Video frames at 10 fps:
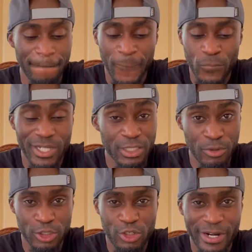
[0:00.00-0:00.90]
it
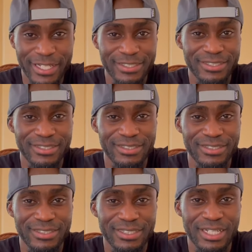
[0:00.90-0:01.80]
smells great.
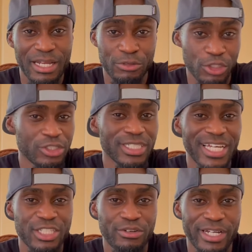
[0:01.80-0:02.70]
I'm sure it's gonna
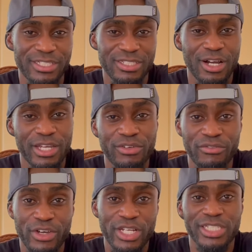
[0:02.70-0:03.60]
taste great. I'll give you the
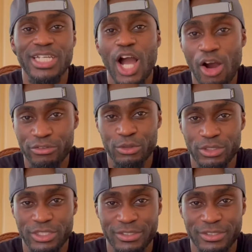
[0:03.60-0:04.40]
verdict afterwards.